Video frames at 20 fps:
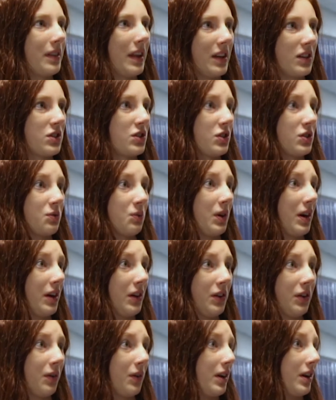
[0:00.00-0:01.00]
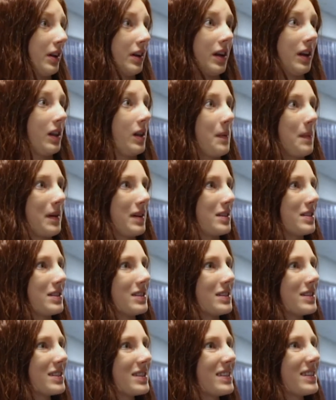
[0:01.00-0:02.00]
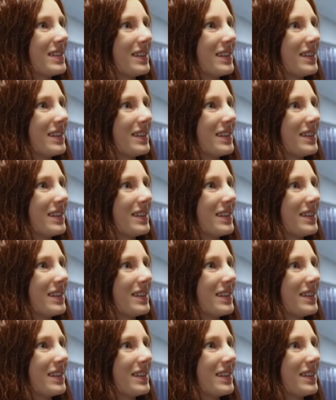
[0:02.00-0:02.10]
that's just what I do on a daily basis.